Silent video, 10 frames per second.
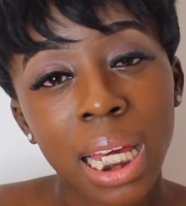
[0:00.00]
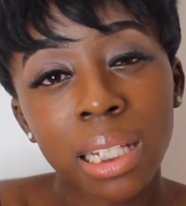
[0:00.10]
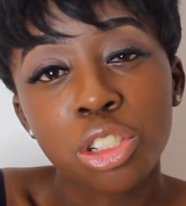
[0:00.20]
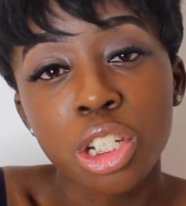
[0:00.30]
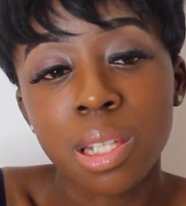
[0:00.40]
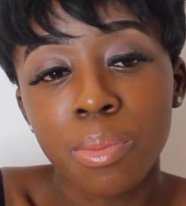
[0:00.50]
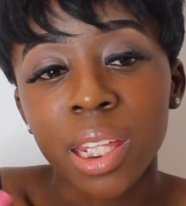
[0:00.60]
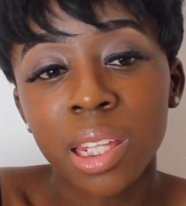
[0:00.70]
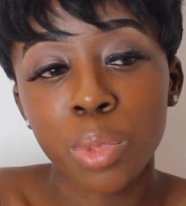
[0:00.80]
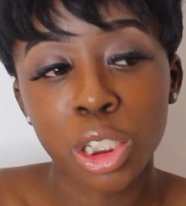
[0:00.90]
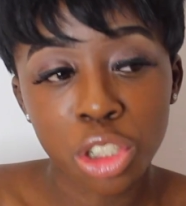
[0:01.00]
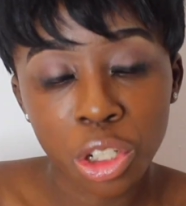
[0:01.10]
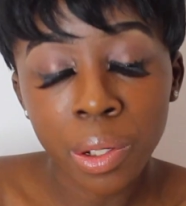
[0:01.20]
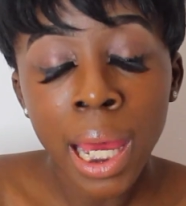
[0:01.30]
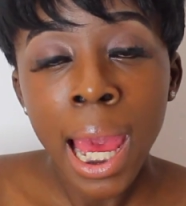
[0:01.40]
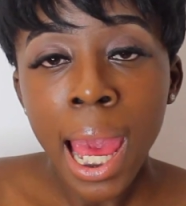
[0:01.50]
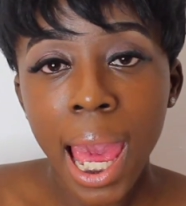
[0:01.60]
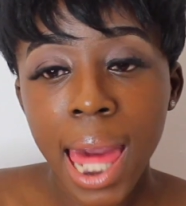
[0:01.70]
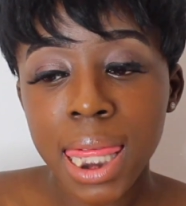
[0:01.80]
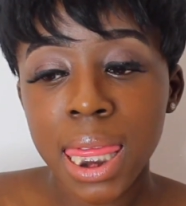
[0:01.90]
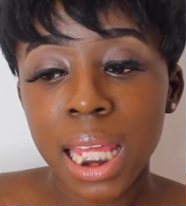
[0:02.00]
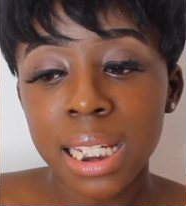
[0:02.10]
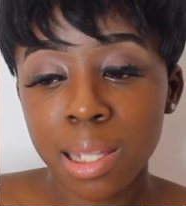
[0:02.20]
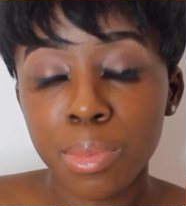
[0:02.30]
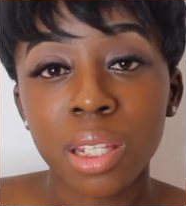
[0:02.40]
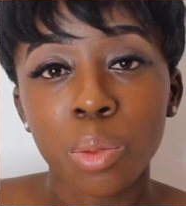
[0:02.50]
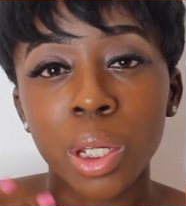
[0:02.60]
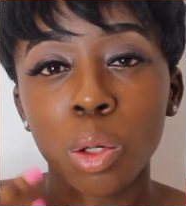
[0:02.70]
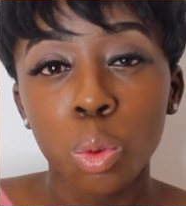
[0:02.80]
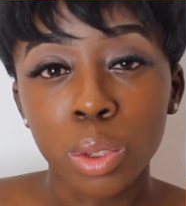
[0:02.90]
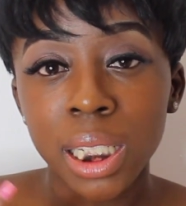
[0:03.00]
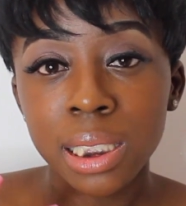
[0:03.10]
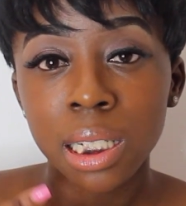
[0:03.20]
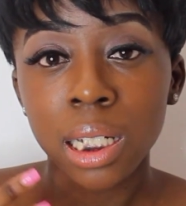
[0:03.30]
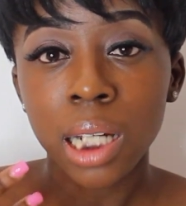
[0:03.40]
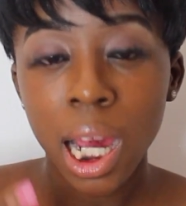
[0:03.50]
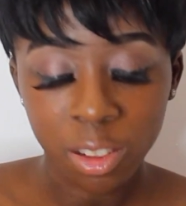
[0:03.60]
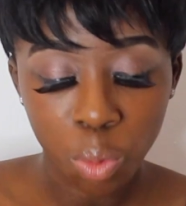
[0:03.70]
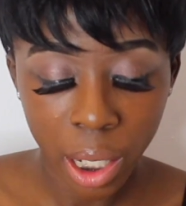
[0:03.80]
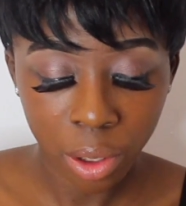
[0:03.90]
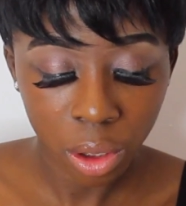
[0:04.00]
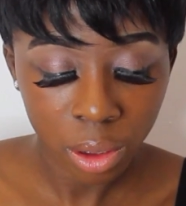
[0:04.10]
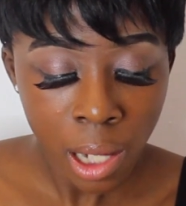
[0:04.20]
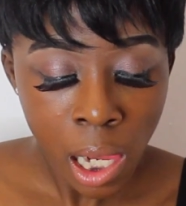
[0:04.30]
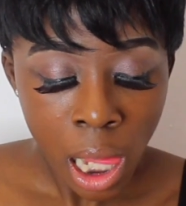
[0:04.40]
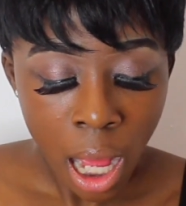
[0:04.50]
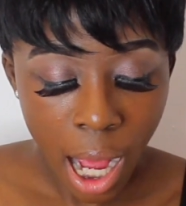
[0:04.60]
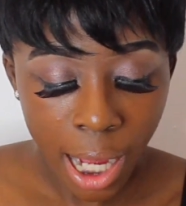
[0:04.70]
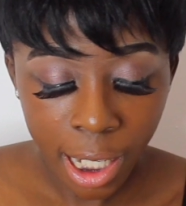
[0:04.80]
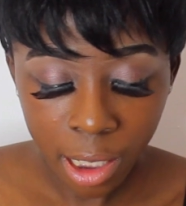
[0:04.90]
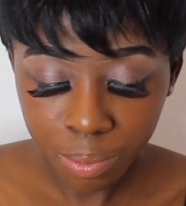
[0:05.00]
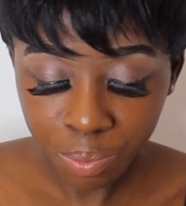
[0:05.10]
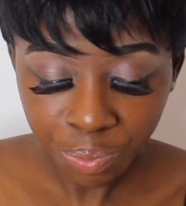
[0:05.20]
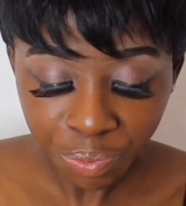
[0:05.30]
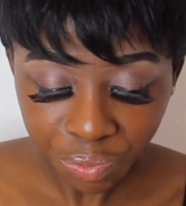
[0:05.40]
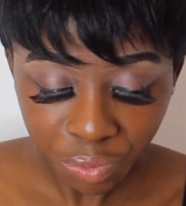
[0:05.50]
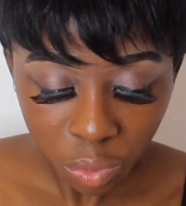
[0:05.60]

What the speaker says: And it's just something that we do, and it's something that we all need to kind of work on.